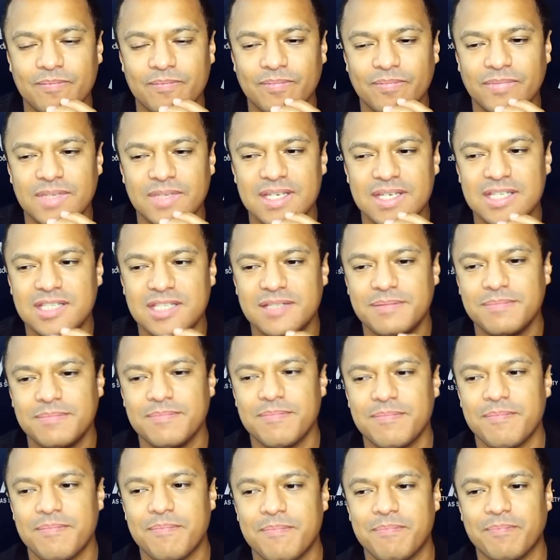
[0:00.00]
this
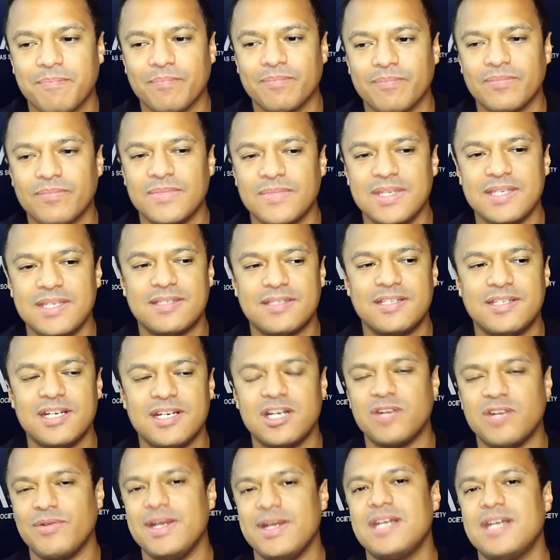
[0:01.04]
this
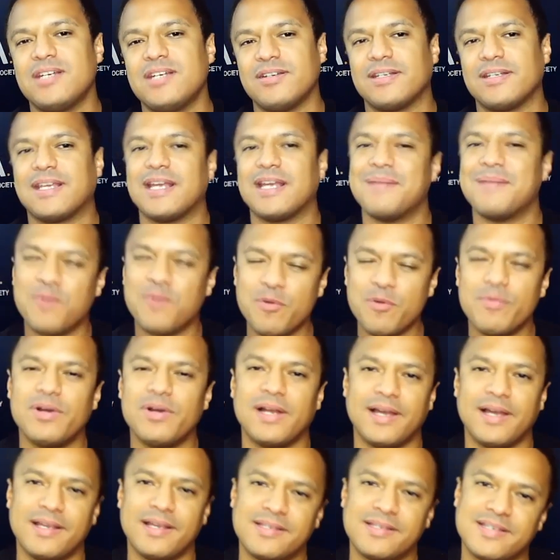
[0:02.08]
generation can
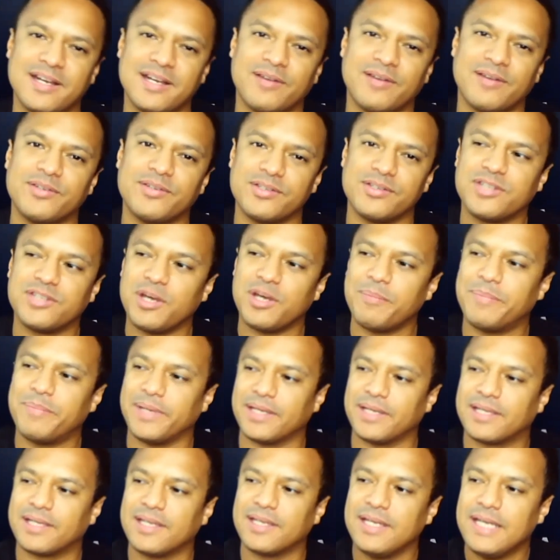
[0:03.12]
mobilize around a
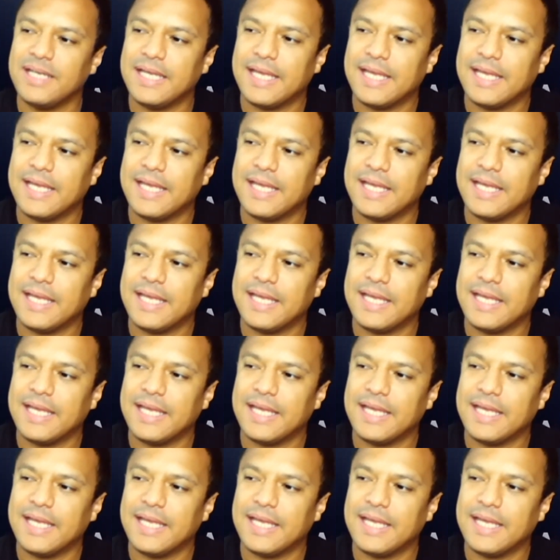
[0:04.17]
topic,